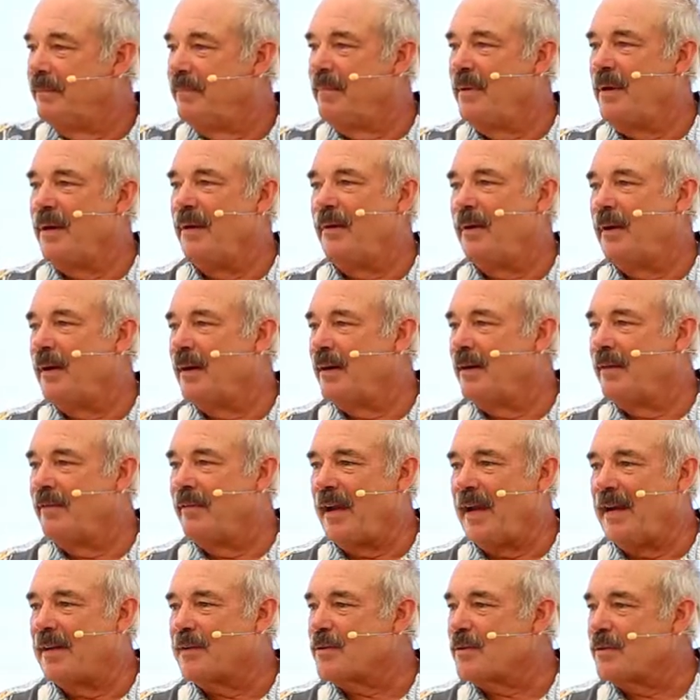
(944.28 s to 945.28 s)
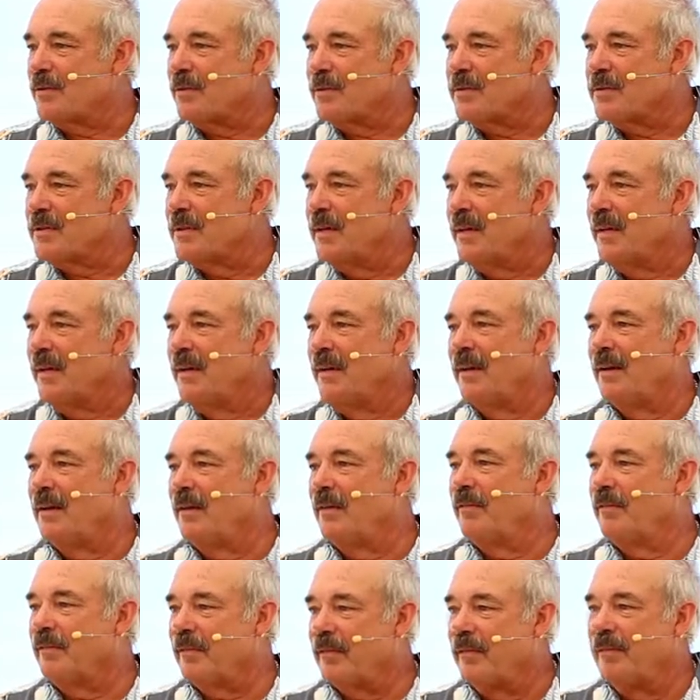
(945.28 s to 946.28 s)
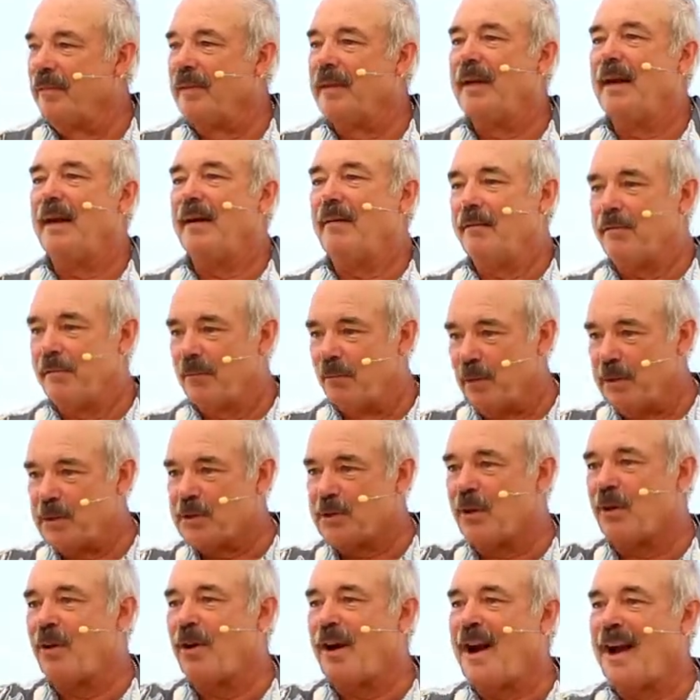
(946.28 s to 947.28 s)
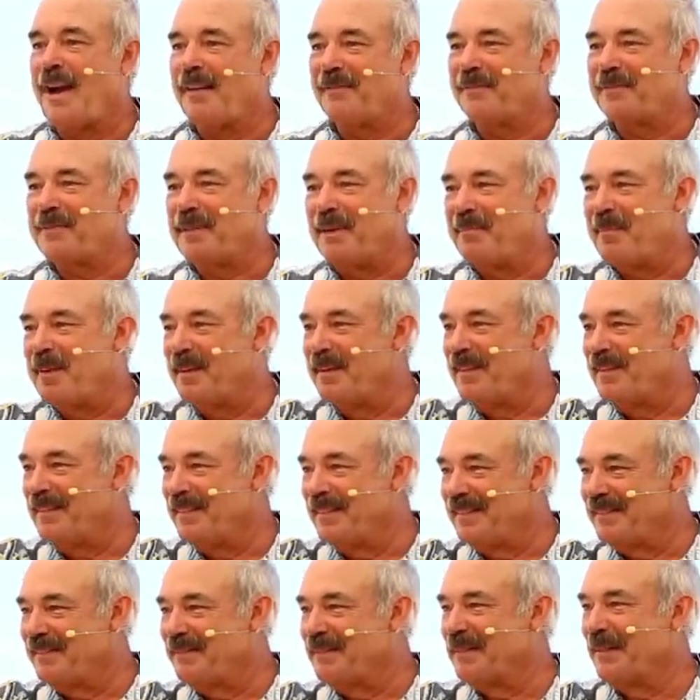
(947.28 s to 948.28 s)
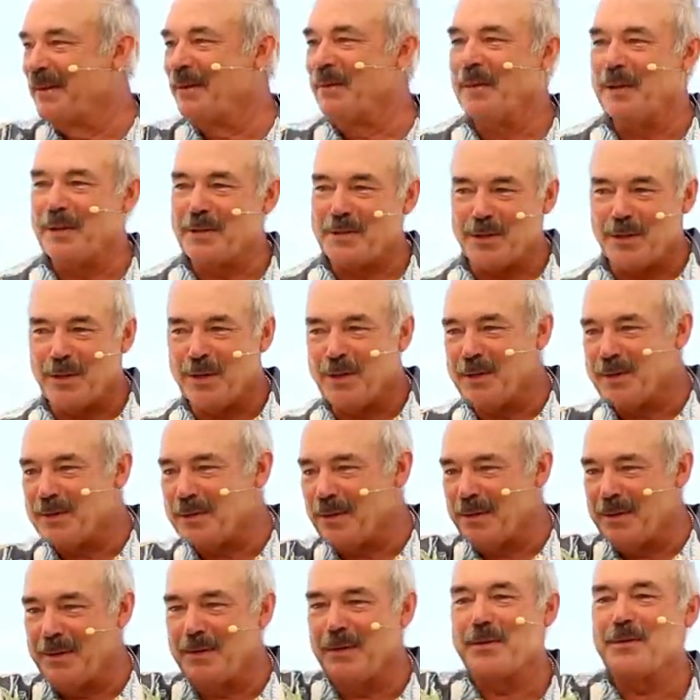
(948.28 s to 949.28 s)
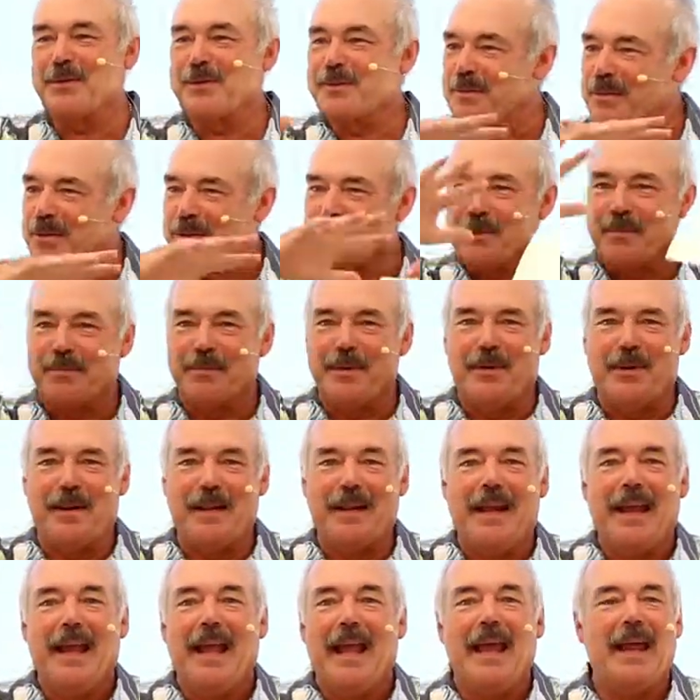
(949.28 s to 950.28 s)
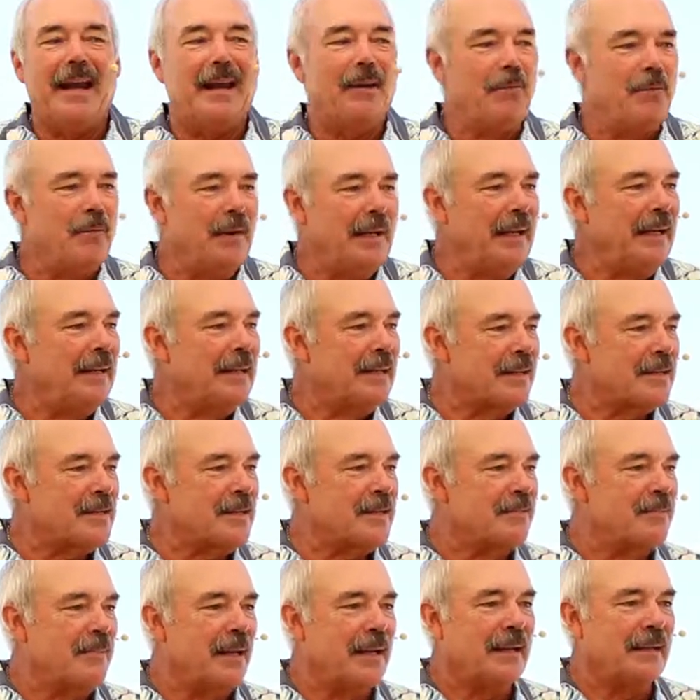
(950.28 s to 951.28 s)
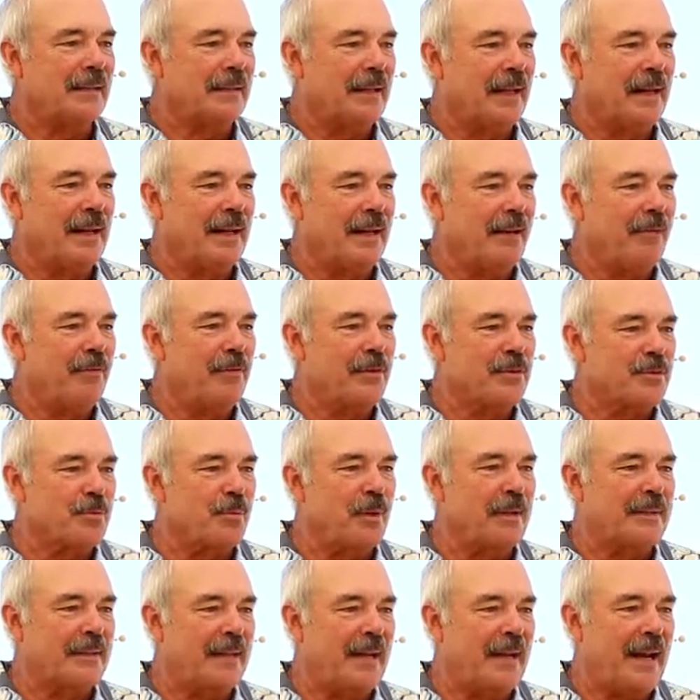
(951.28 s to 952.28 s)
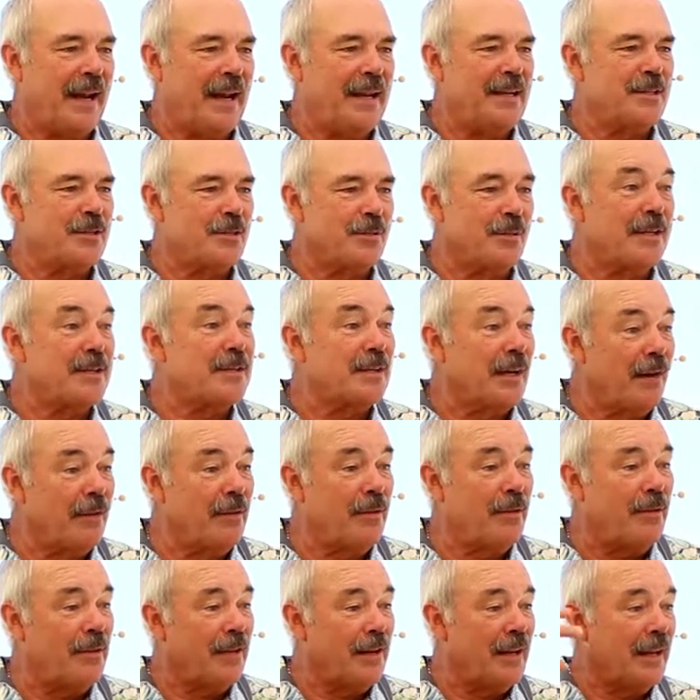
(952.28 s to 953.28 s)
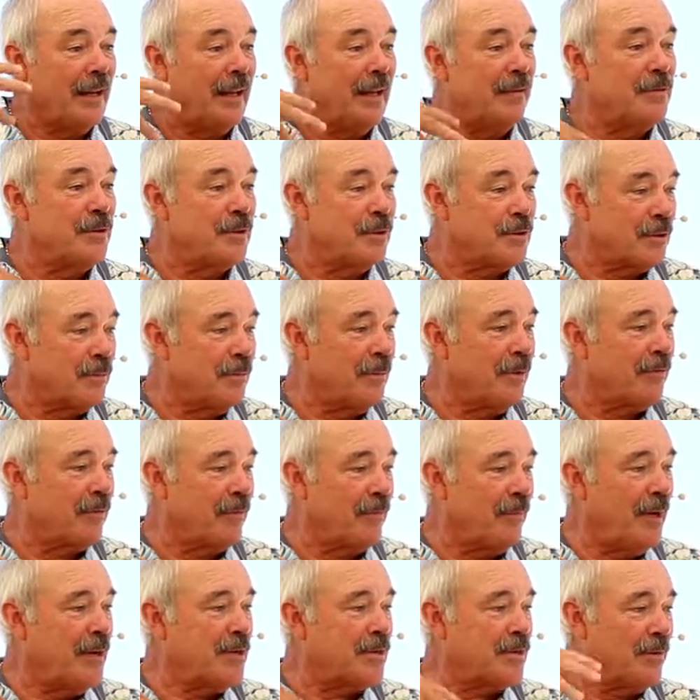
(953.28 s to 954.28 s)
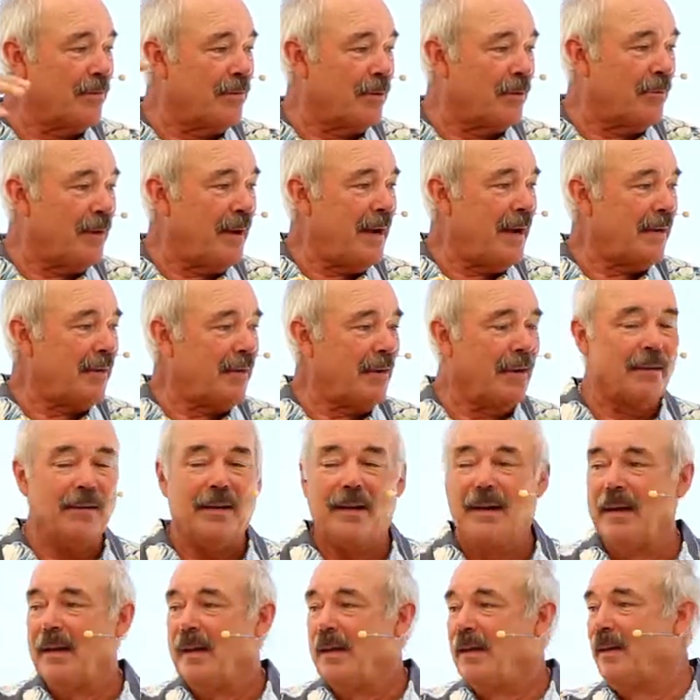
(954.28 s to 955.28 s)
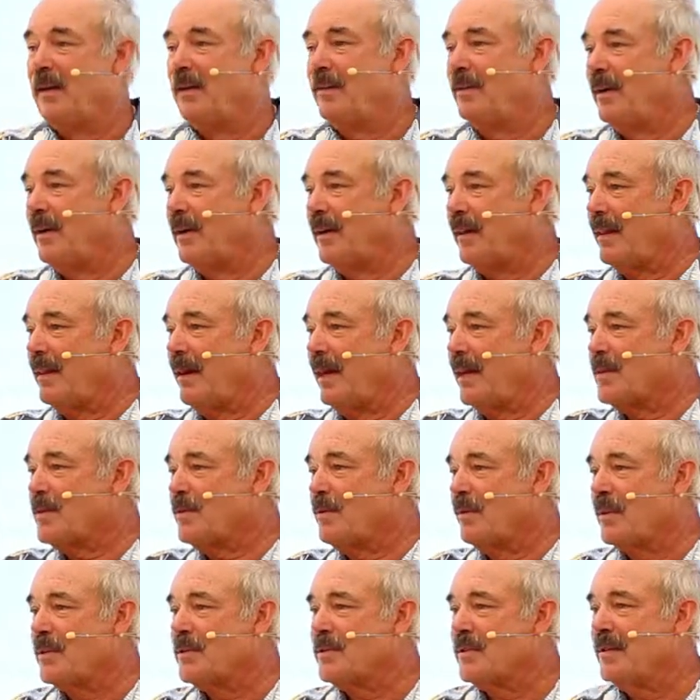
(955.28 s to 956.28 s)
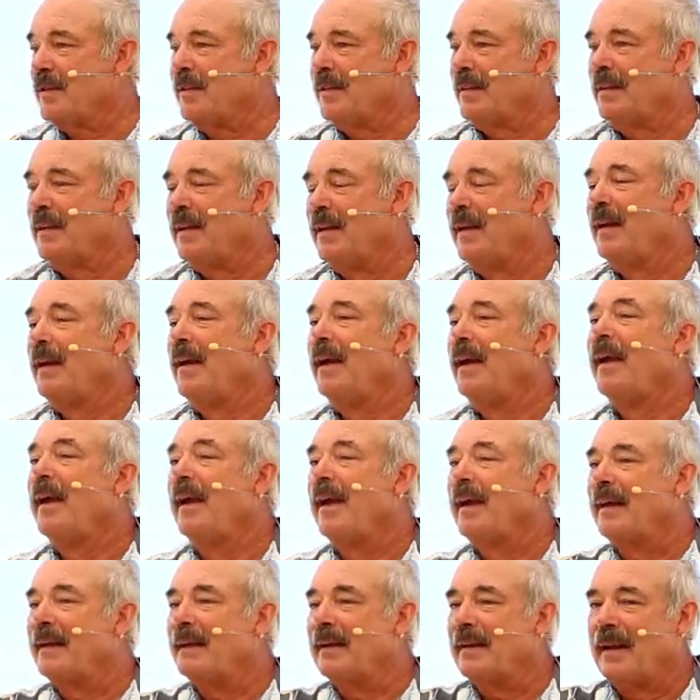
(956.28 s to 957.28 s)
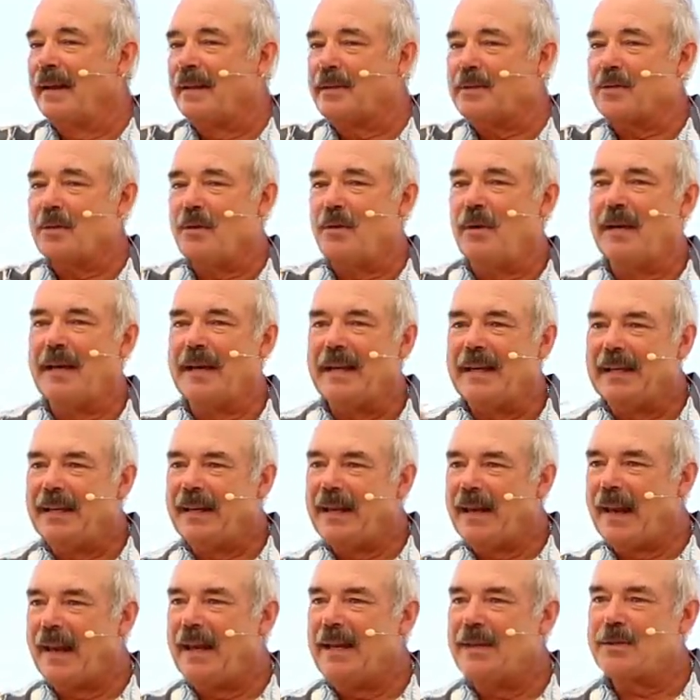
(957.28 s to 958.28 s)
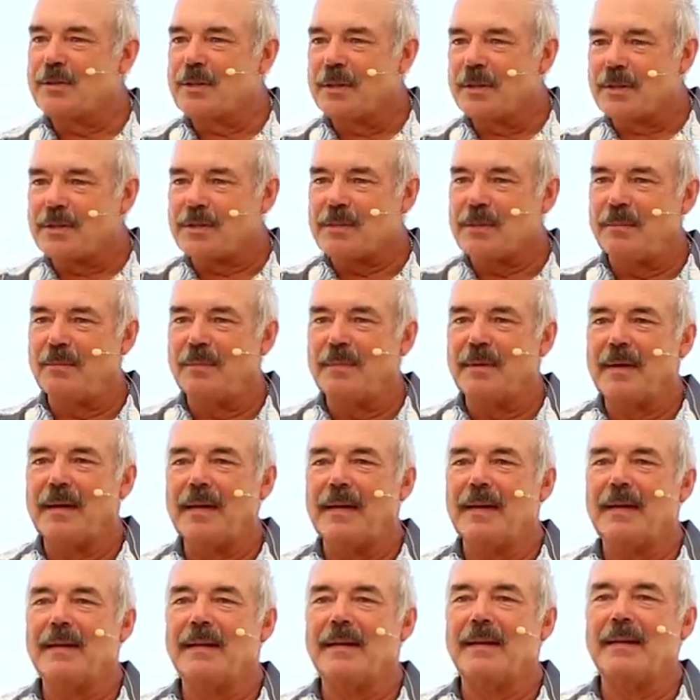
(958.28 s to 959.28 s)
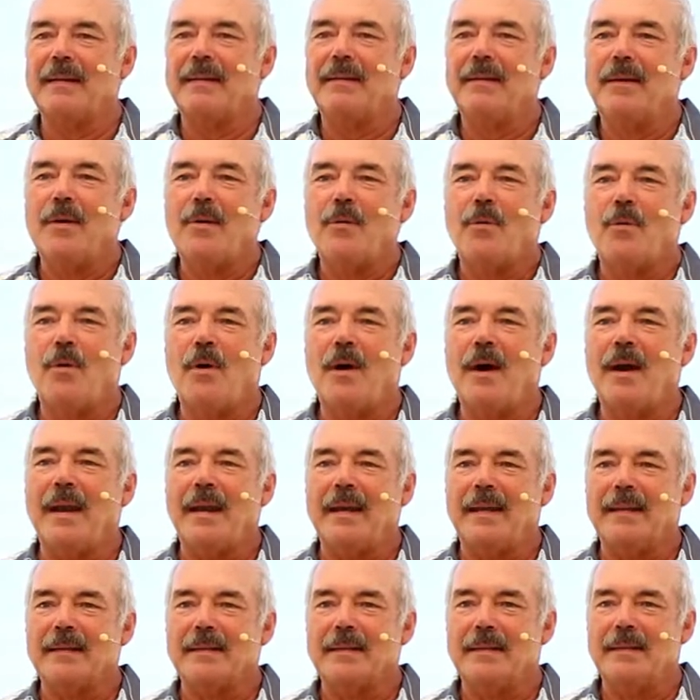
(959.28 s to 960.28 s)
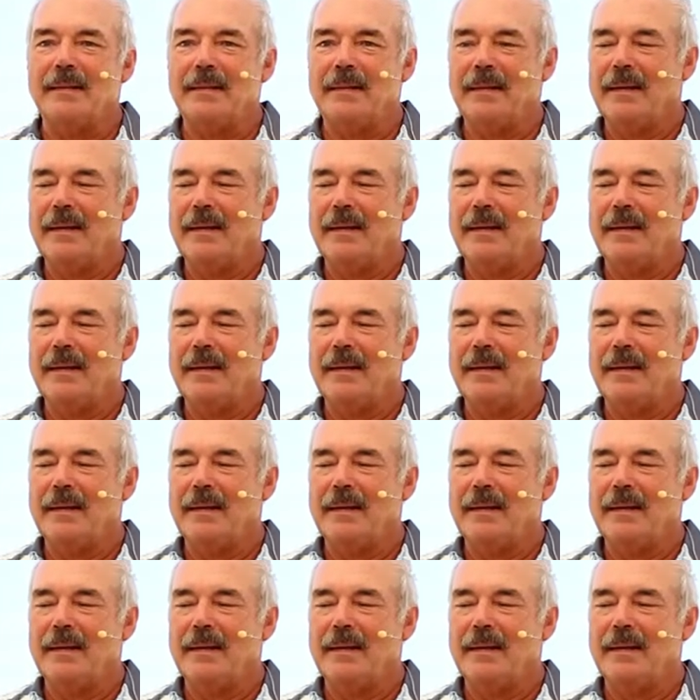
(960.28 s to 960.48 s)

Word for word: myriad of answers you know, from, yeah, witchcraft, I mean, going to church, I, there's just a myriad. And it really doesn't make a lot of difference what that answer is, other than it gives you some information of their background. You go on to the next question, and, and so on, engaging somebody in wanting